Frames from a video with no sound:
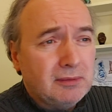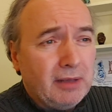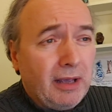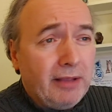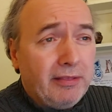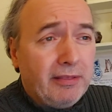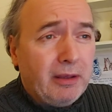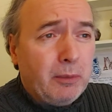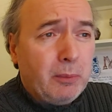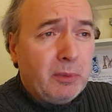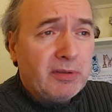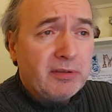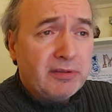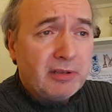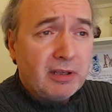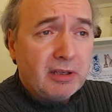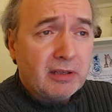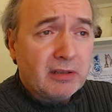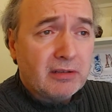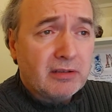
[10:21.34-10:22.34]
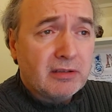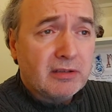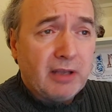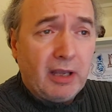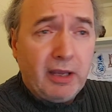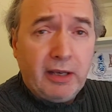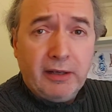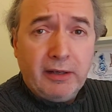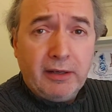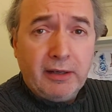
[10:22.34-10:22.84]
And there were six
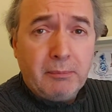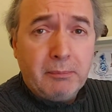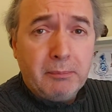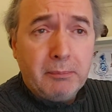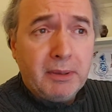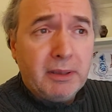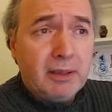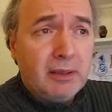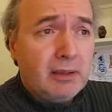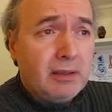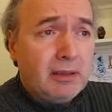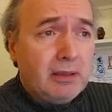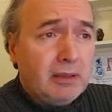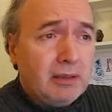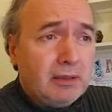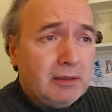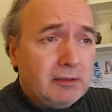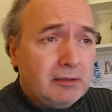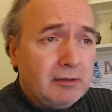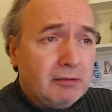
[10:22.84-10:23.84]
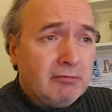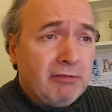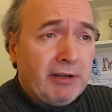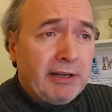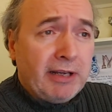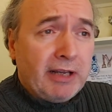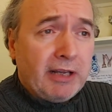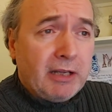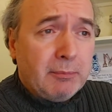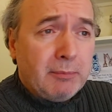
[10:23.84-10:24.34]
in number,
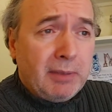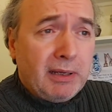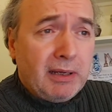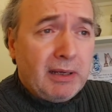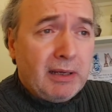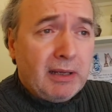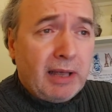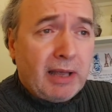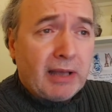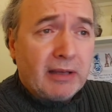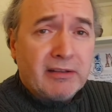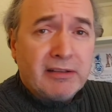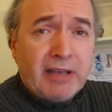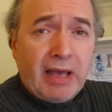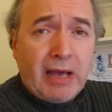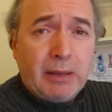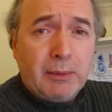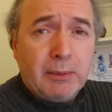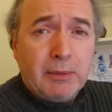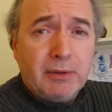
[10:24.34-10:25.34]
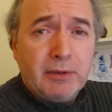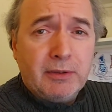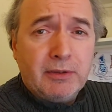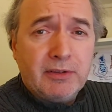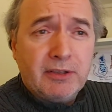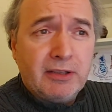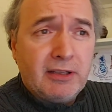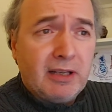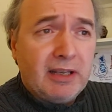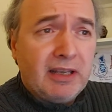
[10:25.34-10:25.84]
ringing me like
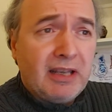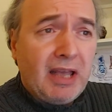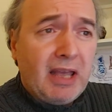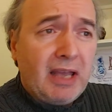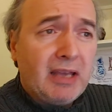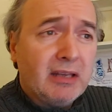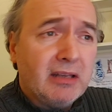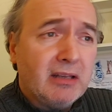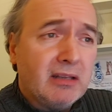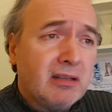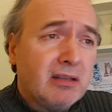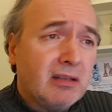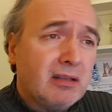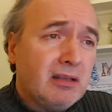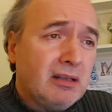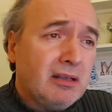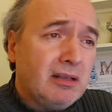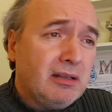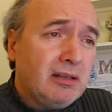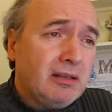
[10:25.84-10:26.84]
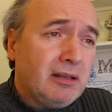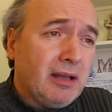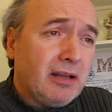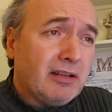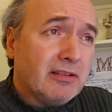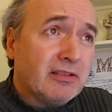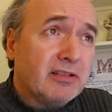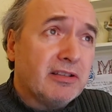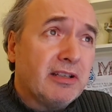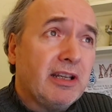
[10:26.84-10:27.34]
towers in the night,
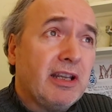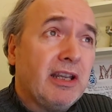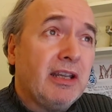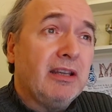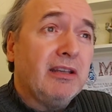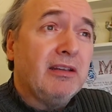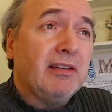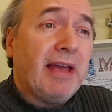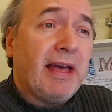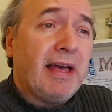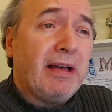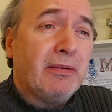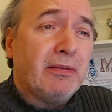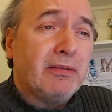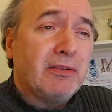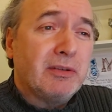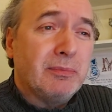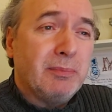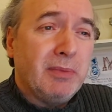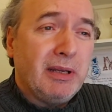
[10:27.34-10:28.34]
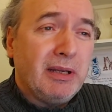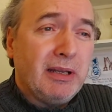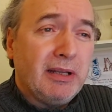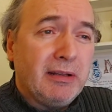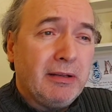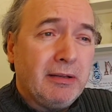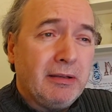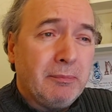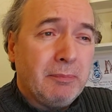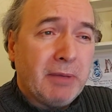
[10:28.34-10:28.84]
and singing down to me
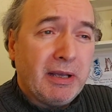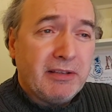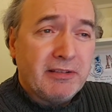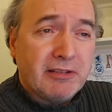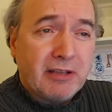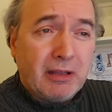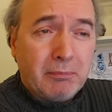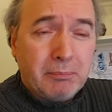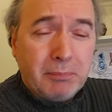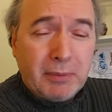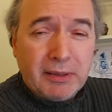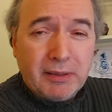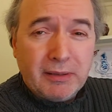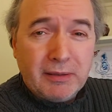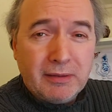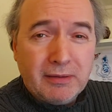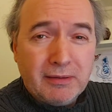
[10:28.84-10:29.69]
in, in my slumber.